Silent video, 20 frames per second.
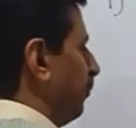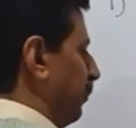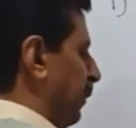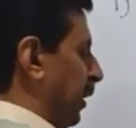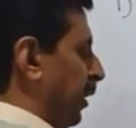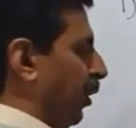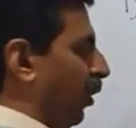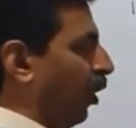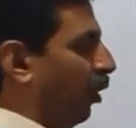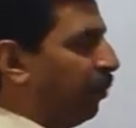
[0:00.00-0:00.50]
may
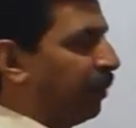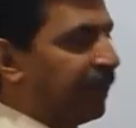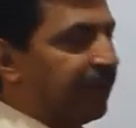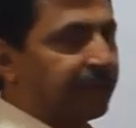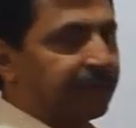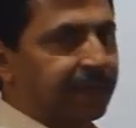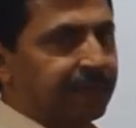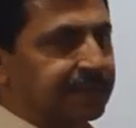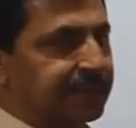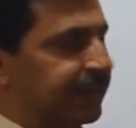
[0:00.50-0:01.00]
operate
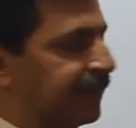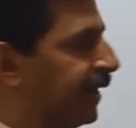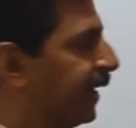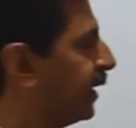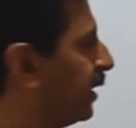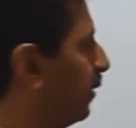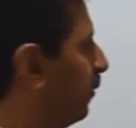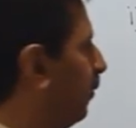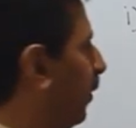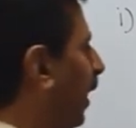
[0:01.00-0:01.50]
as a
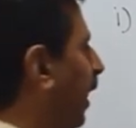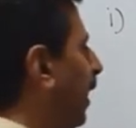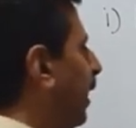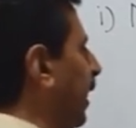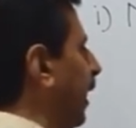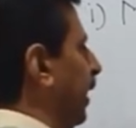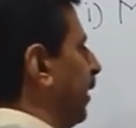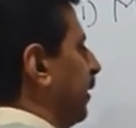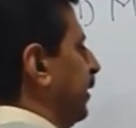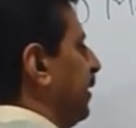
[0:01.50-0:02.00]
rectifier
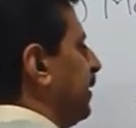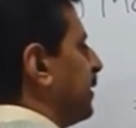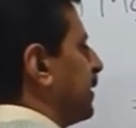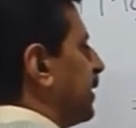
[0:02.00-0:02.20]
and this